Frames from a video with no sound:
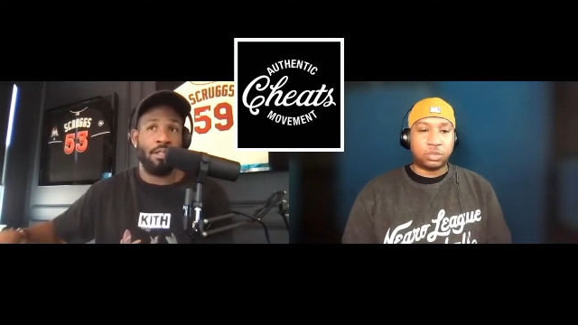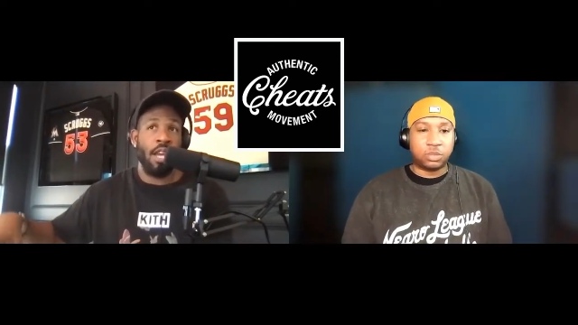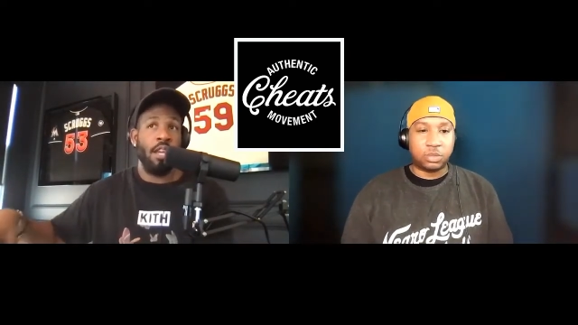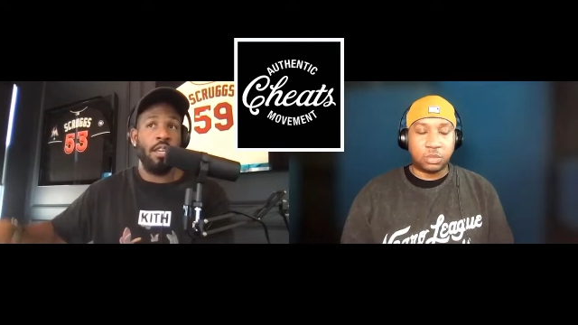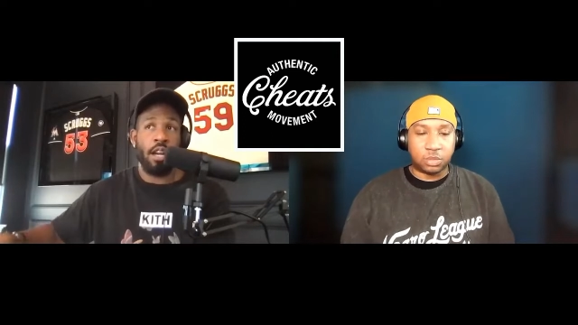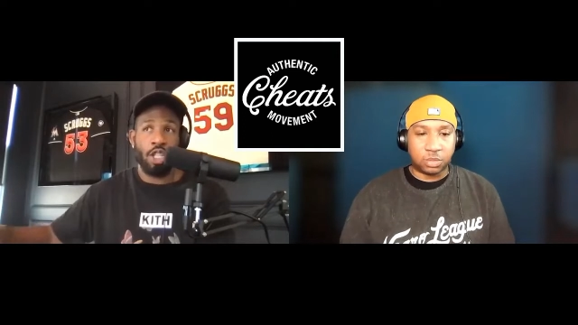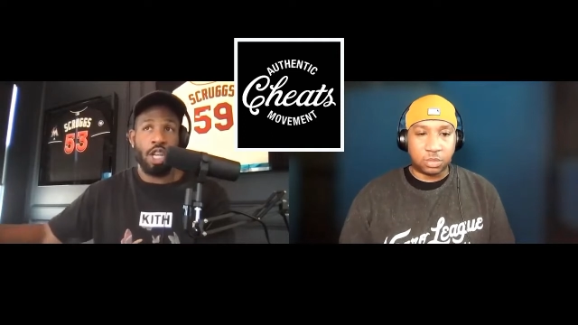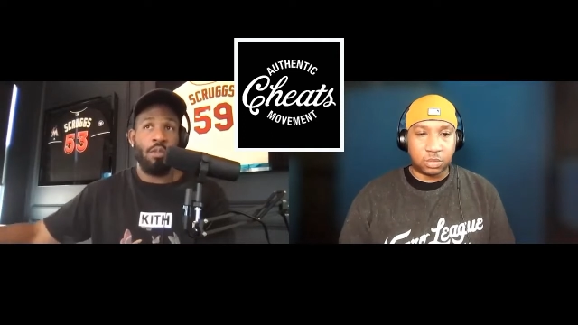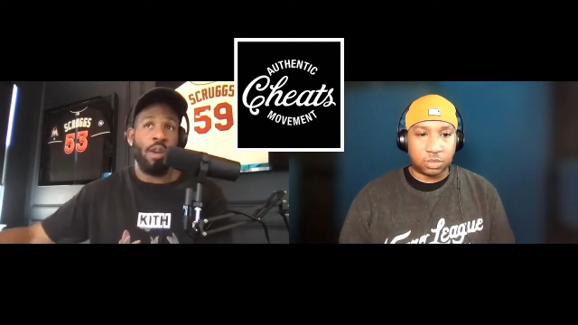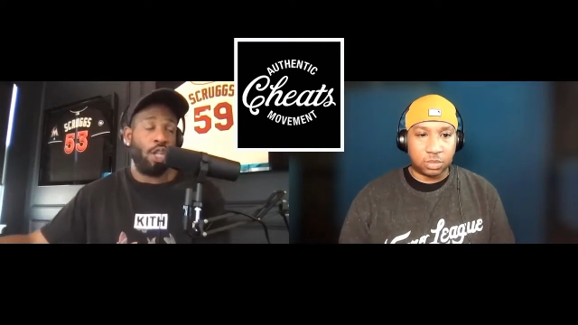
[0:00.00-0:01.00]
Speaker 1: young
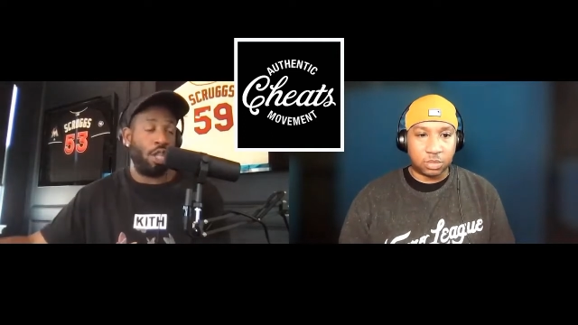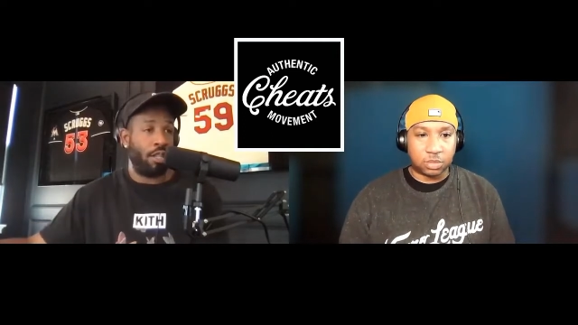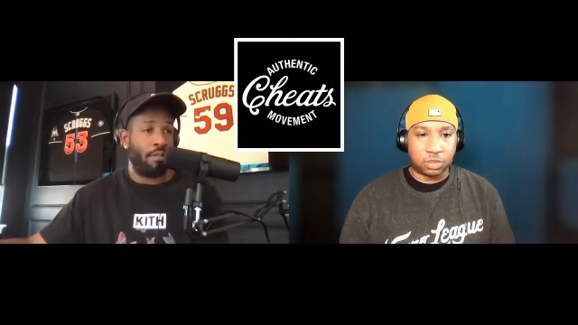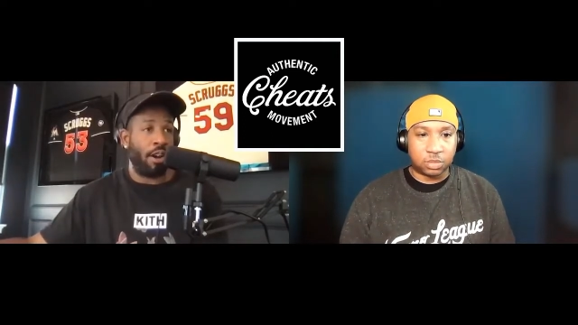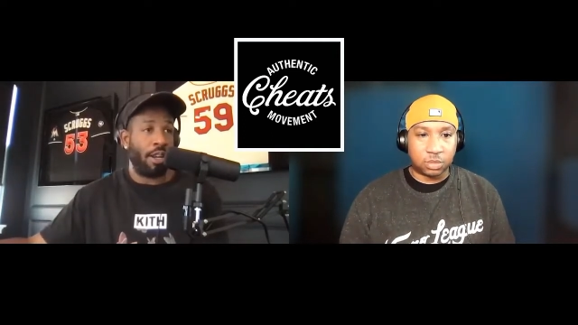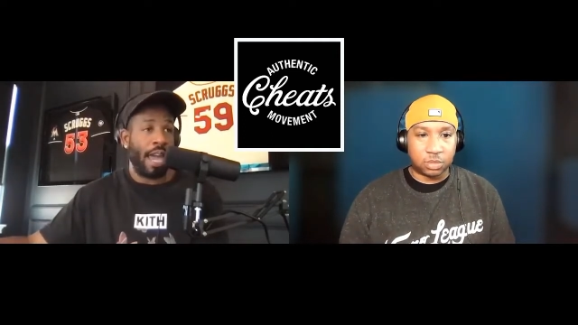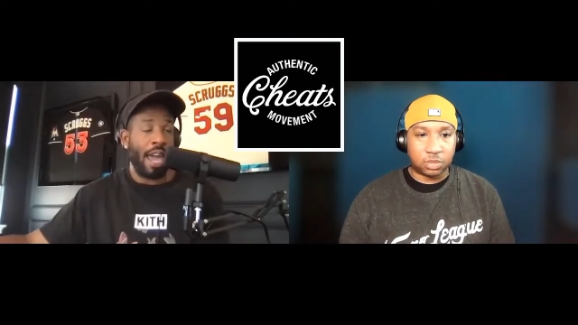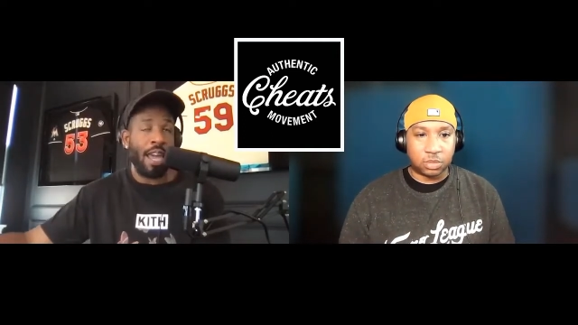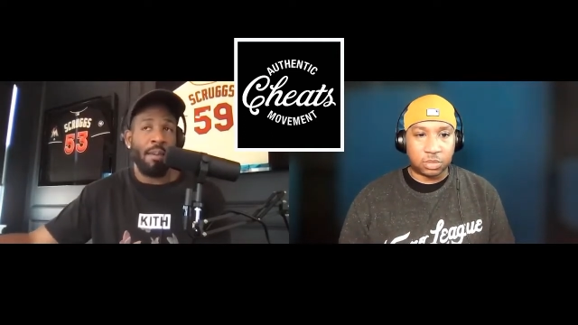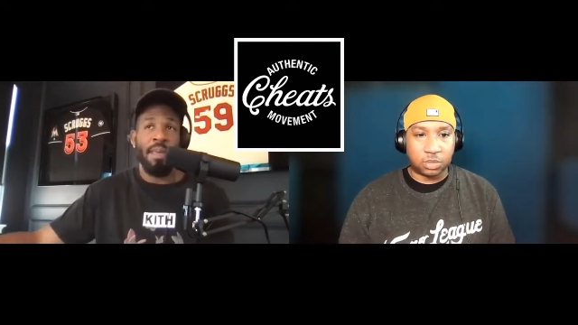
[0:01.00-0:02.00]
generations of our
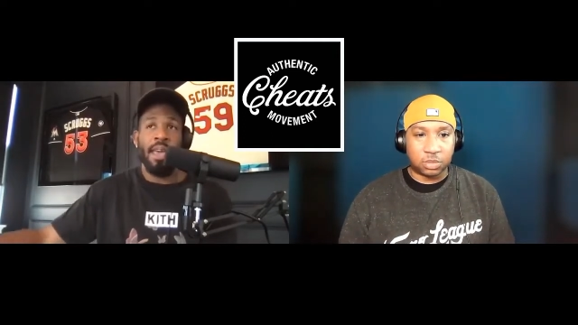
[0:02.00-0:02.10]
game.